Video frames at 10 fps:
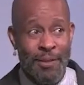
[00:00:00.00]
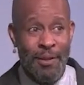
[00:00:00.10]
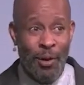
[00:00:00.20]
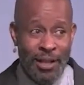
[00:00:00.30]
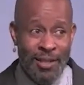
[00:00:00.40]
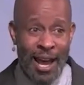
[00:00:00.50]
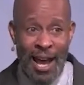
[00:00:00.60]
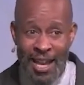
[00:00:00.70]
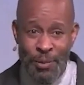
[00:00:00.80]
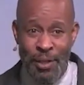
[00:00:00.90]
When you
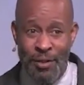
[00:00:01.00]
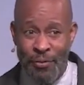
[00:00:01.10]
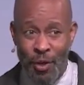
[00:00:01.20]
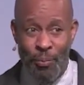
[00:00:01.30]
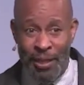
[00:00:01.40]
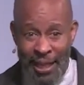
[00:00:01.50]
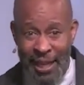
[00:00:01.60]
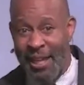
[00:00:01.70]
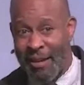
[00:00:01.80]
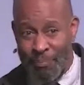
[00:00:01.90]
die, spend a few
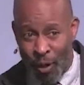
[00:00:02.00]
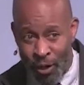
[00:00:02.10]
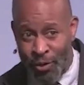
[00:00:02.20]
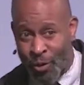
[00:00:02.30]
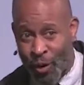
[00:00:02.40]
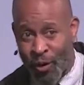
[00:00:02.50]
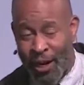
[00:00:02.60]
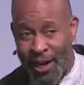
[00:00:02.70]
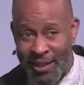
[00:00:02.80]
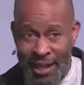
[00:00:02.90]
millennia in
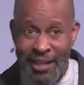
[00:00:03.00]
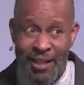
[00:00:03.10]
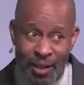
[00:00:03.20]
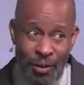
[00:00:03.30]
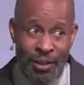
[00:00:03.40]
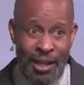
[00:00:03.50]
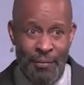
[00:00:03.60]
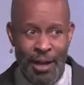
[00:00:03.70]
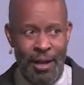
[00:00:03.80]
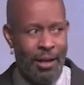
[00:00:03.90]
purgatory, and then, you know, we'll think
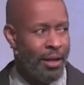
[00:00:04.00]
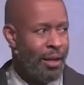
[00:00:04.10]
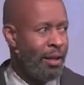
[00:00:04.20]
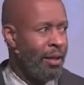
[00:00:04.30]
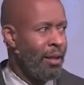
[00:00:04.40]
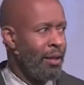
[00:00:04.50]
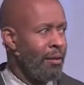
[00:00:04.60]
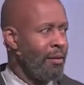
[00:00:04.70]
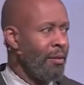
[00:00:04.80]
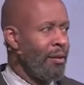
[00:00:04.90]
about it.
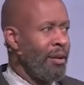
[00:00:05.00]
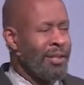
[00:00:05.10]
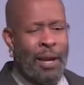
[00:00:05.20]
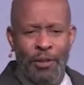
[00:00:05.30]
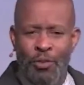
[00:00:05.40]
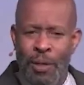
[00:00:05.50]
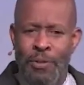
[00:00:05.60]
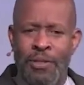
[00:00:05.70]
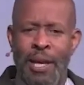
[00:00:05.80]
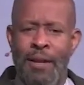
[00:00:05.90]
Is that what the
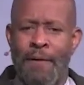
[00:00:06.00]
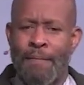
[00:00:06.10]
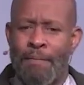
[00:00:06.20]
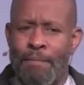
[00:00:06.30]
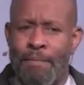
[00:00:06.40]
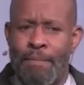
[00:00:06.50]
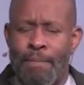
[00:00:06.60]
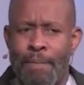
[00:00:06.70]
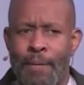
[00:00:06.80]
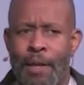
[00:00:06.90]
scripture said?
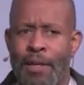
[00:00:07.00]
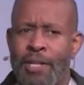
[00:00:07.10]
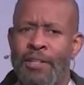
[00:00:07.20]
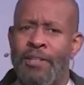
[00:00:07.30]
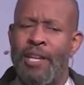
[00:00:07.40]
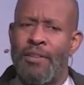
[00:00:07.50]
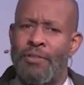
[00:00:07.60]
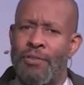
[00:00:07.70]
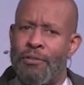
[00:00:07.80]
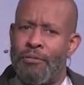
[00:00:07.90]
No. Jesus
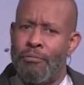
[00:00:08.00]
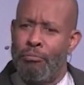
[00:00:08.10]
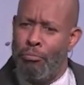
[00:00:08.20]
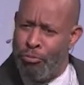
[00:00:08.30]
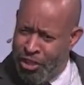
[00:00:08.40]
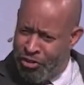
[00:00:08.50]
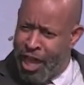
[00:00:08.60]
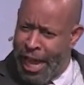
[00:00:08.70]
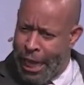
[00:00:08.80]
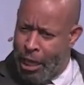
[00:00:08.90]
says, This
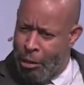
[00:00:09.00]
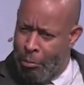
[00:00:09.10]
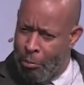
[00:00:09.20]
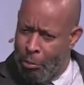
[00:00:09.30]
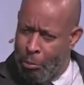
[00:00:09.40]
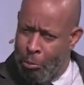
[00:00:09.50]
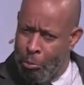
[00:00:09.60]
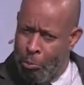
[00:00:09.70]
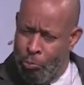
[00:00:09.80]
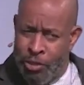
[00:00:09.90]
day,
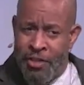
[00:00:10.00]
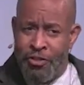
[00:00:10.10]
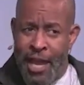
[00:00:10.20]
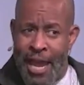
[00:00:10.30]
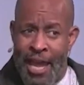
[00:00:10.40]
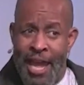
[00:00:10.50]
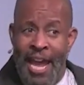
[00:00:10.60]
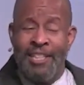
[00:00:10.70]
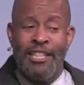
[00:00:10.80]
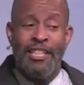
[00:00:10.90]
this day.
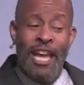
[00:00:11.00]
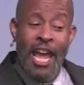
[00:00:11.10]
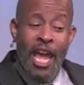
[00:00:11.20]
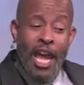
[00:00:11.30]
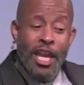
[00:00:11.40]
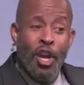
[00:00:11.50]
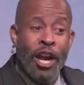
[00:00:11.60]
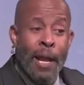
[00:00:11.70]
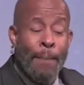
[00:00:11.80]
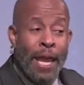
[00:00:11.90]
And it says, This day, you're
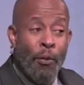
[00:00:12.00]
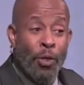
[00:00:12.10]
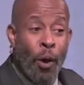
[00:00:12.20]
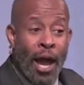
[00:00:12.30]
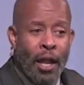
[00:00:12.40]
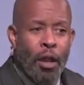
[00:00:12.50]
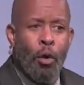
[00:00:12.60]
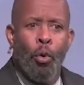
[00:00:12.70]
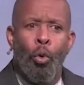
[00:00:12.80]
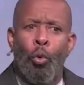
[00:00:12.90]
going to be with what?
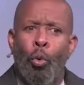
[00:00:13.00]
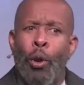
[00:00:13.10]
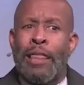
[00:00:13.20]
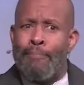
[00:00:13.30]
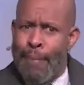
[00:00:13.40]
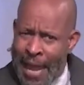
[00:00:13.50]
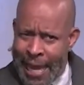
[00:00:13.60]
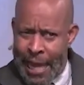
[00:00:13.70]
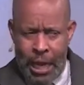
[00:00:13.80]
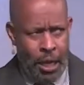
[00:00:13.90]
With
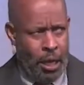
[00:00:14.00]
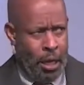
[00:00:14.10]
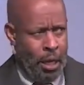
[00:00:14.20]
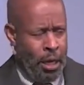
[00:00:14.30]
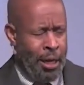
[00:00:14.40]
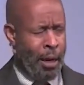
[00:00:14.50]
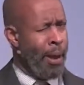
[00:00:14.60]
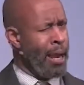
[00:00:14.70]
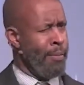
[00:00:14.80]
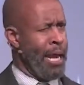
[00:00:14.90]
me. You're like,
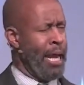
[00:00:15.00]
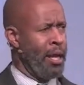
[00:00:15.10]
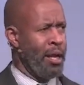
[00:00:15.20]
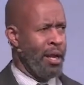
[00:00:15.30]
wait a minute.